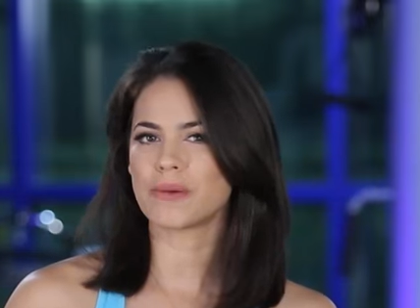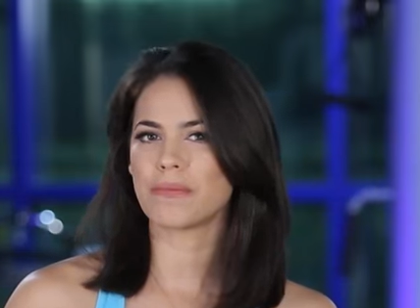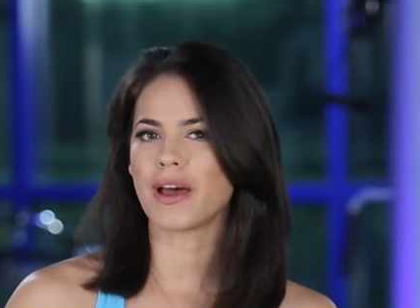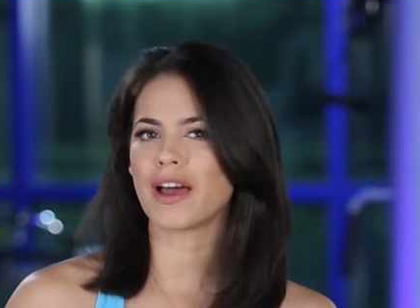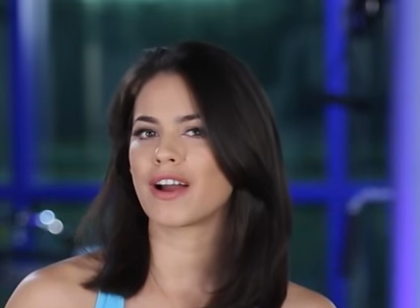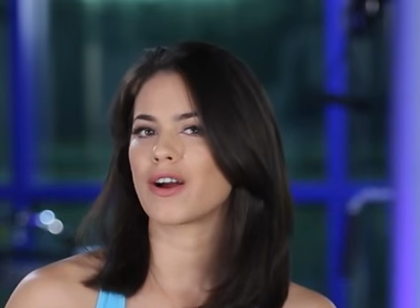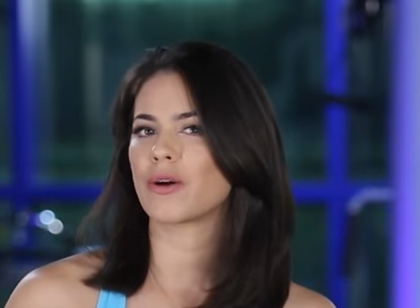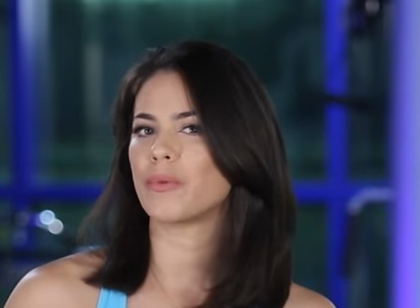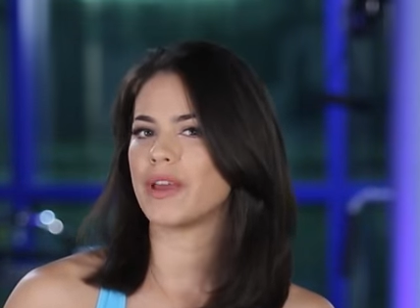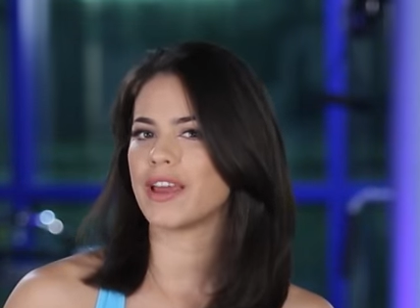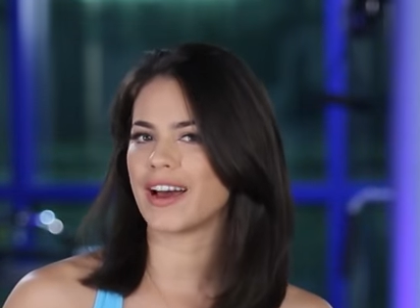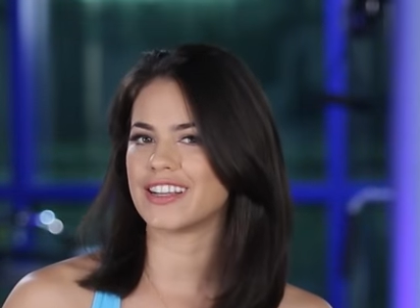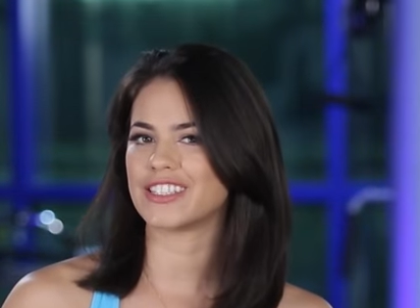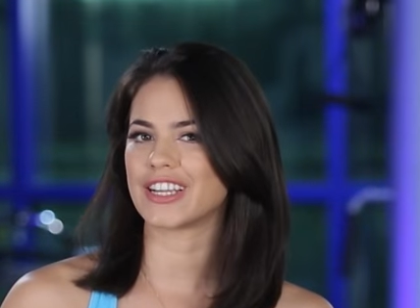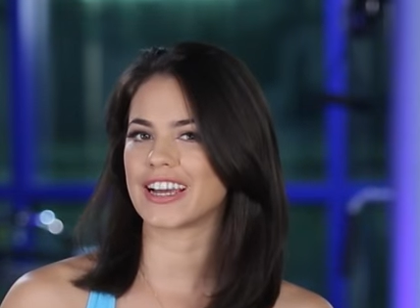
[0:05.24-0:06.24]
gym bag are we
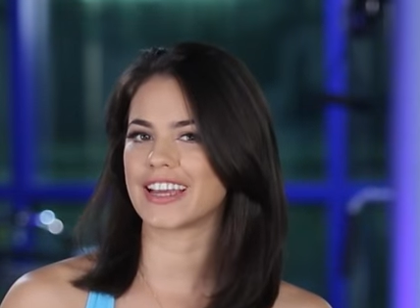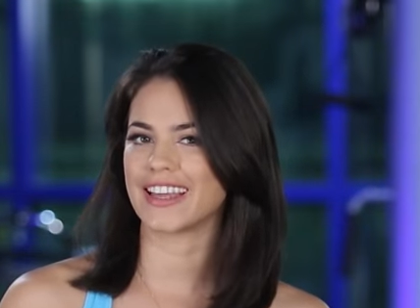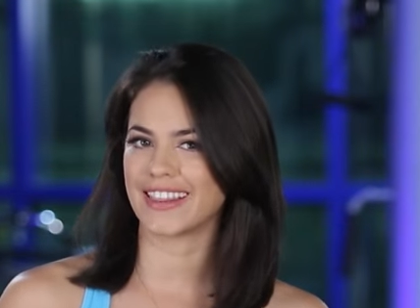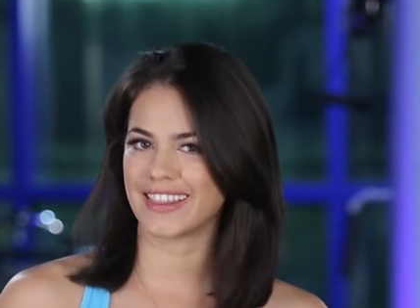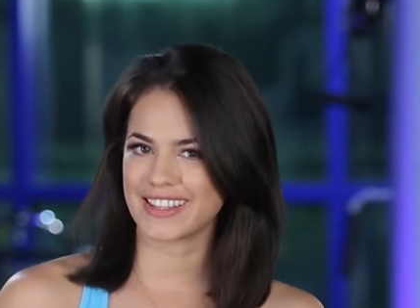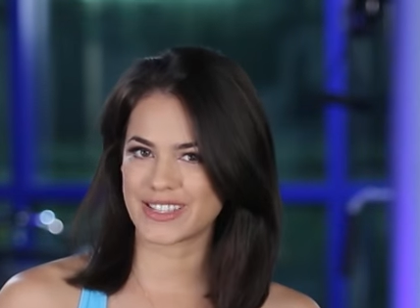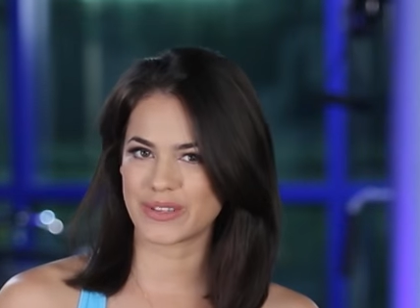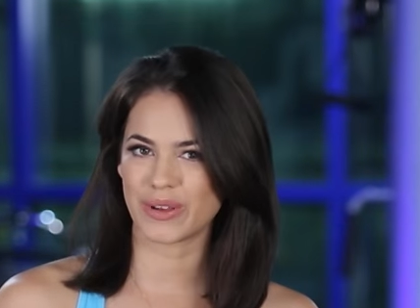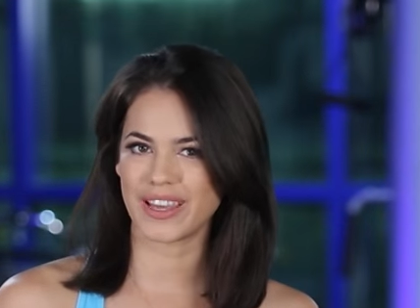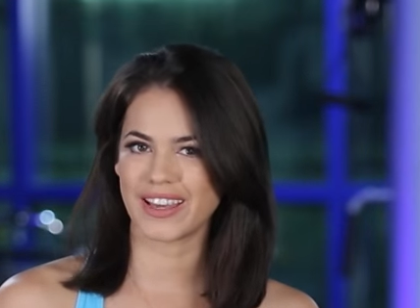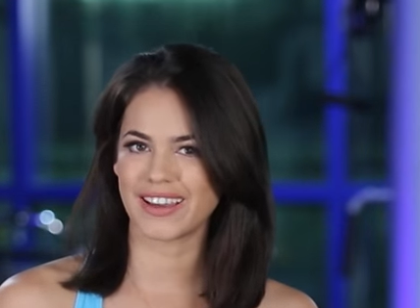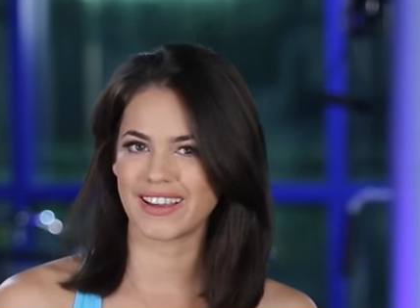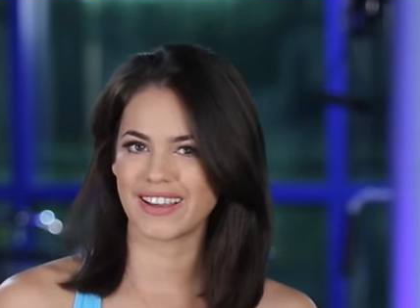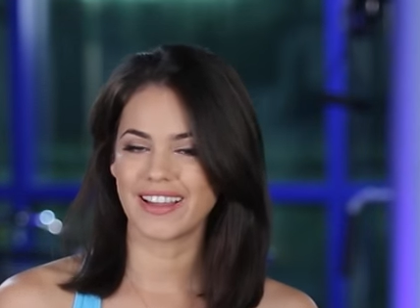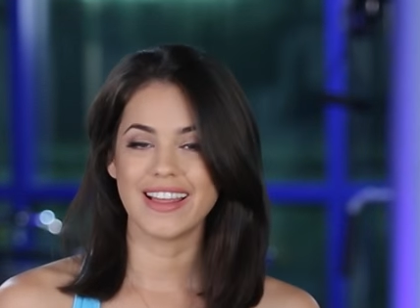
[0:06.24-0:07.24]
hijacking this week?
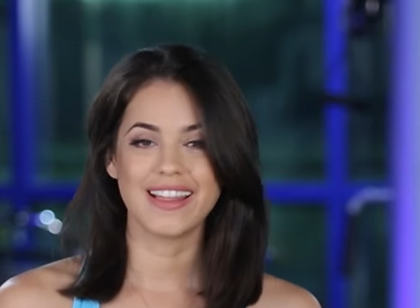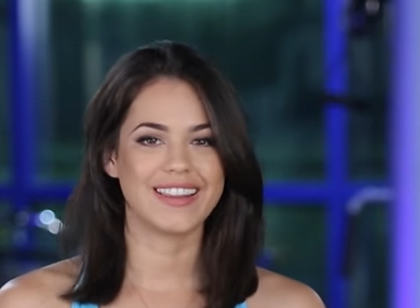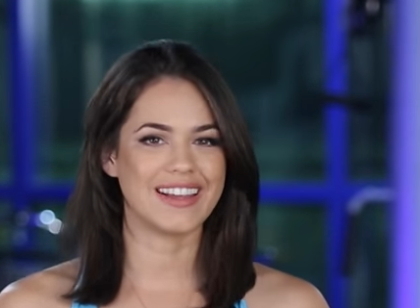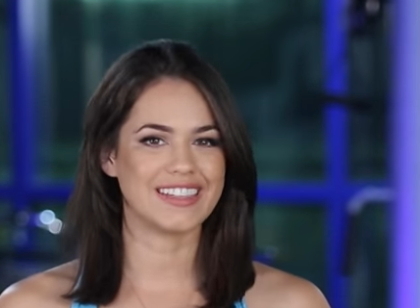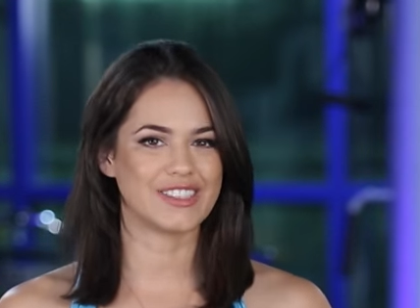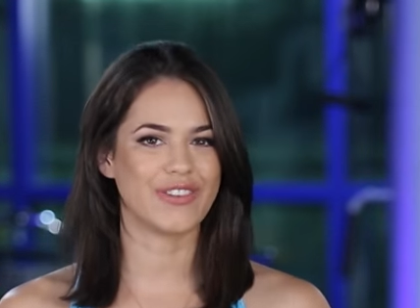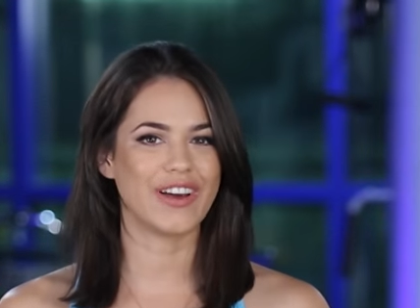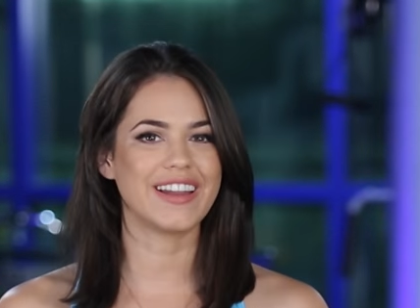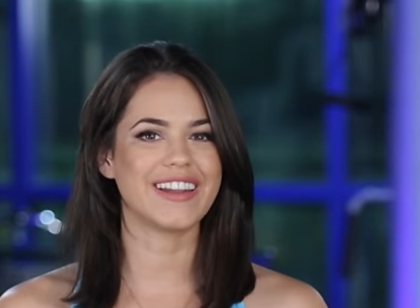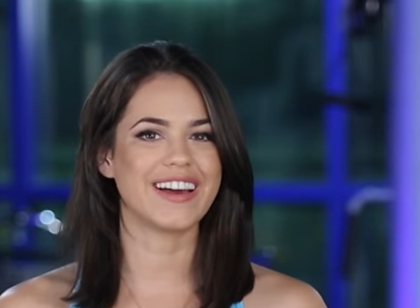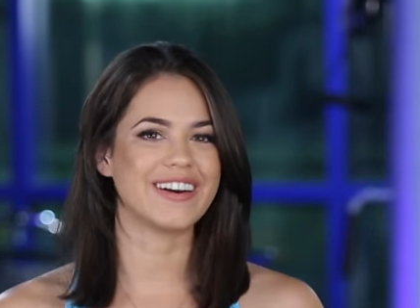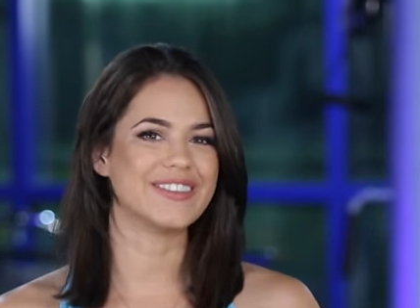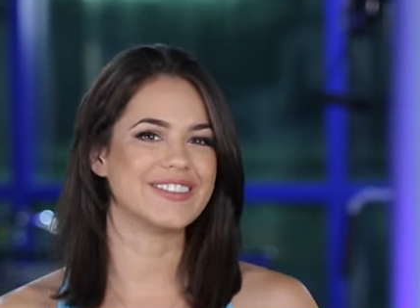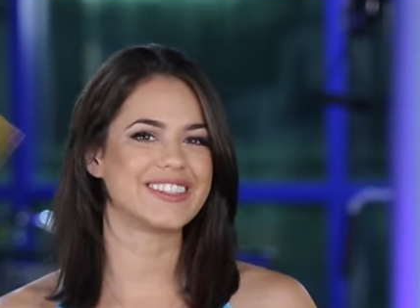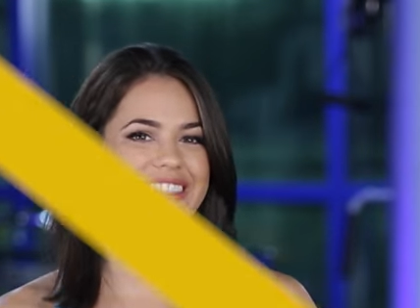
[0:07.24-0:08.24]
Let's find
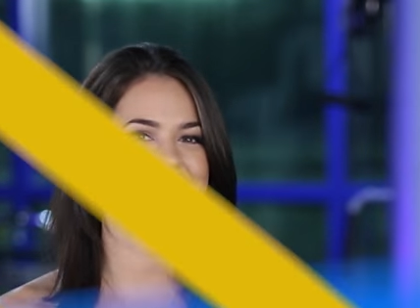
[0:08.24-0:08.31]
out.